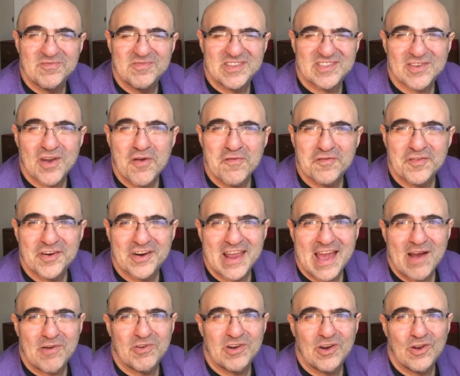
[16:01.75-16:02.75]
It's over an
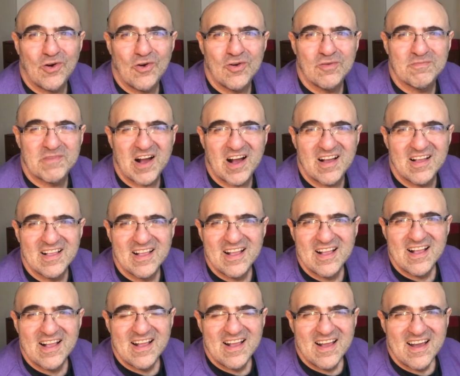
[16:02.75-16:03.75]
hour long, but
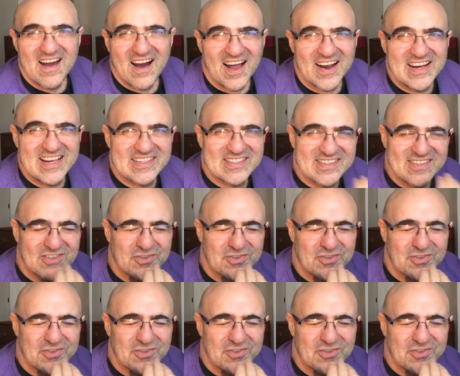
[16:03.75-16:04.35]
I listen